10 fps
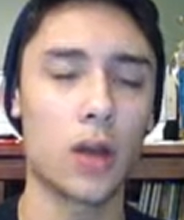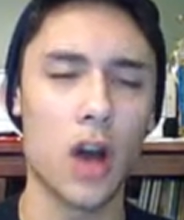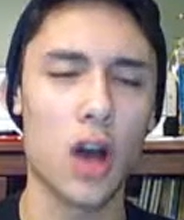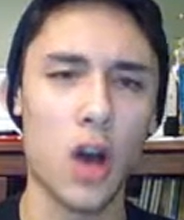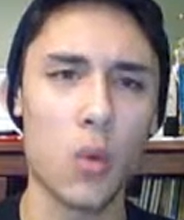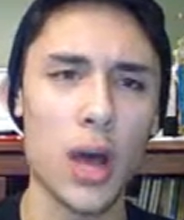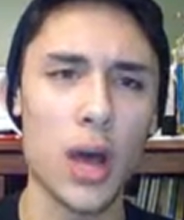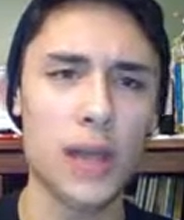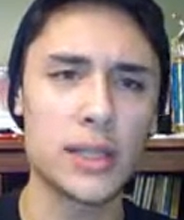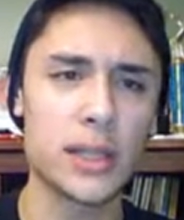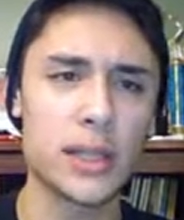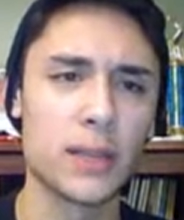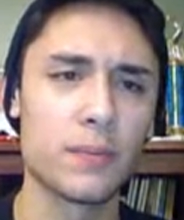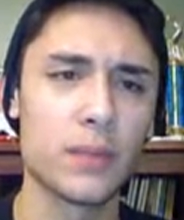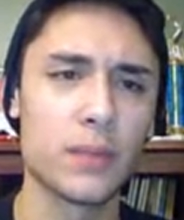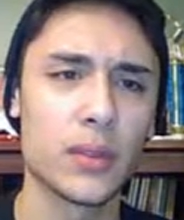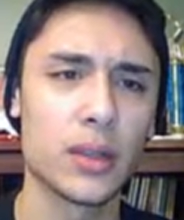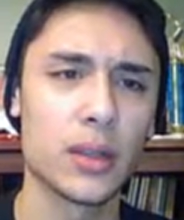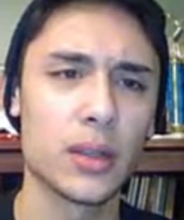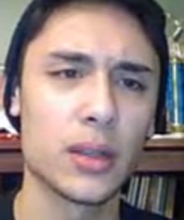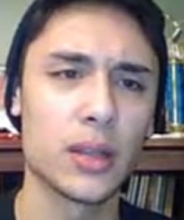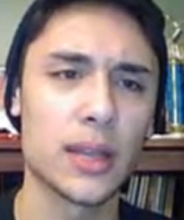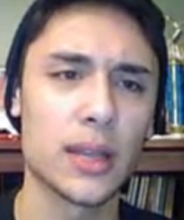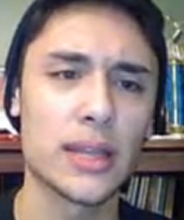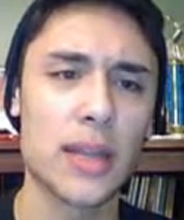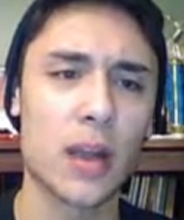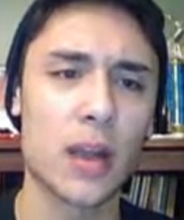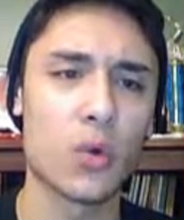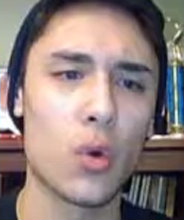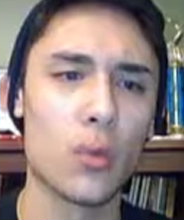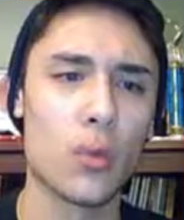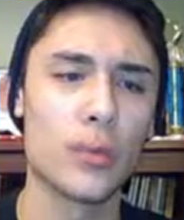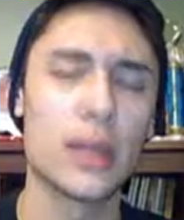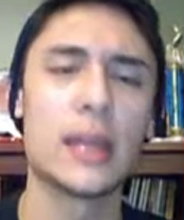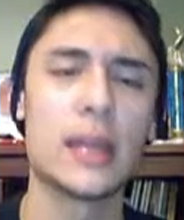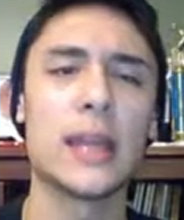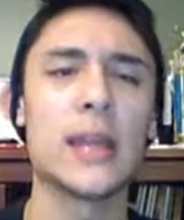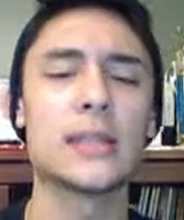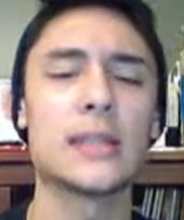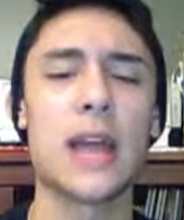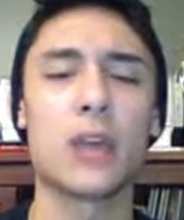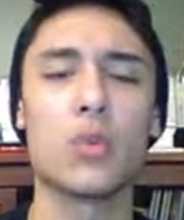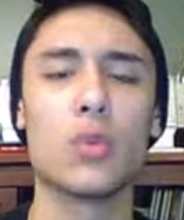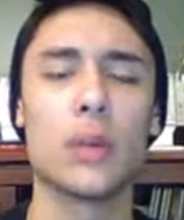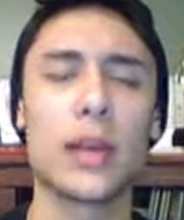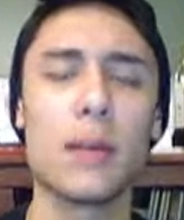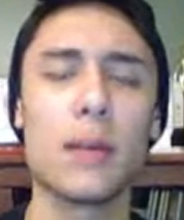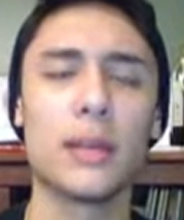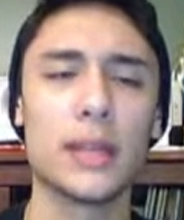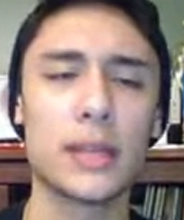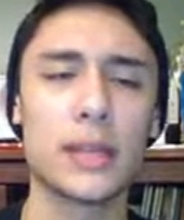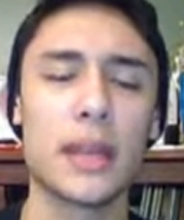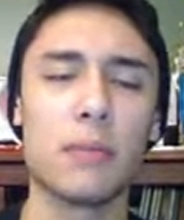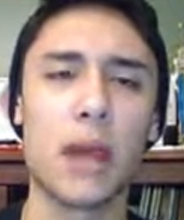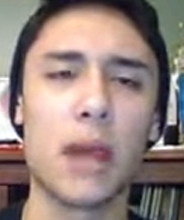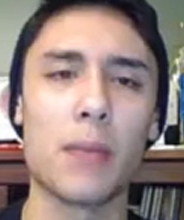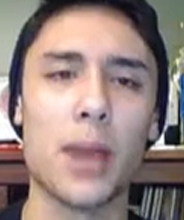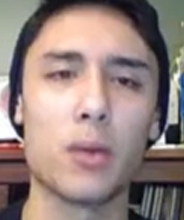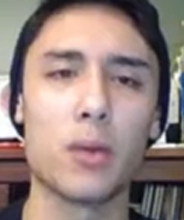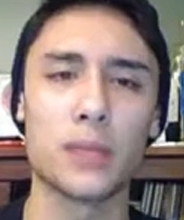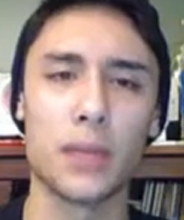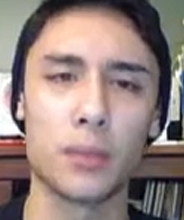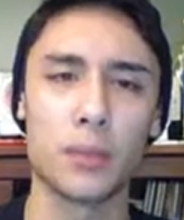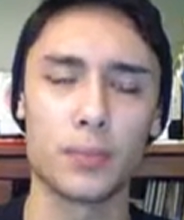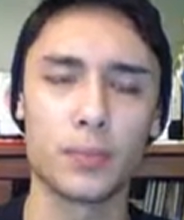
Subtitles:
Aw, what? That's not cool. That is not cool. This game got my hopes up.